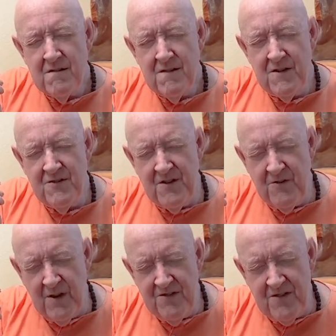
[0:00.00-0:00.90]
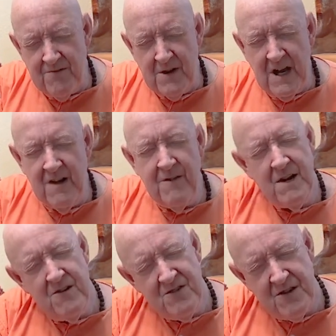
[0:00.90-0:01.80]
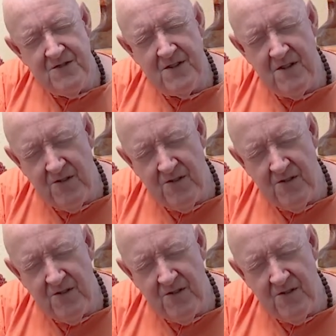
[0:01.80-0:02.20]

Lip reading: There's the choice to forgive, and there's also the